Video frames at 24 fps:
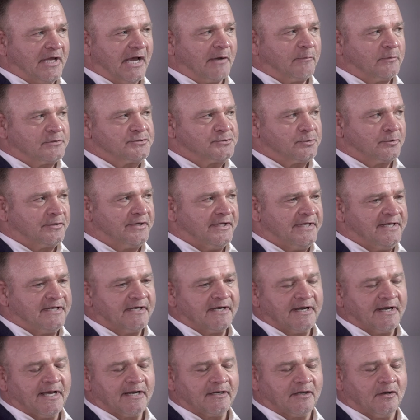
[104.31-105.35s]
I was sort of in
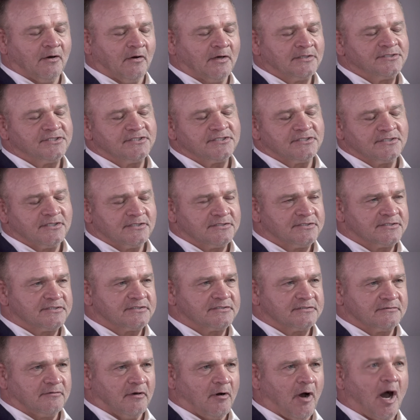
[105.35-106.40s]
and out of
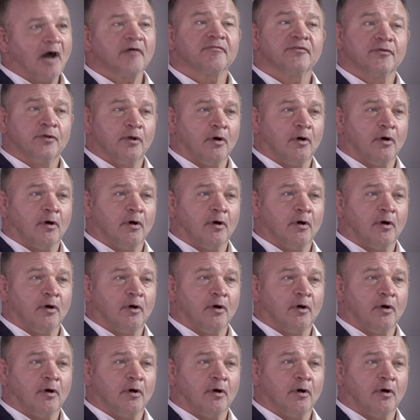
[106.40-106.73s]
consciousness, off and